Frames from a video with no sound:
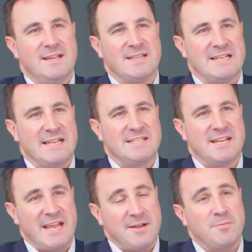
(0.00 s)
has led
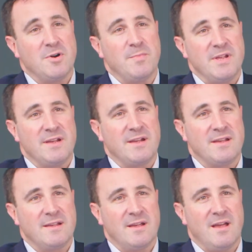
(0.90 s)
to Edinburgh being
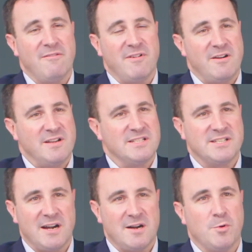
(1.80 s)
a very
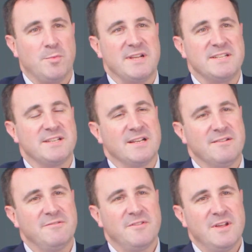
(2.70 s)
desirable place to
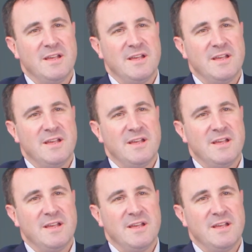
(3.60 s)
live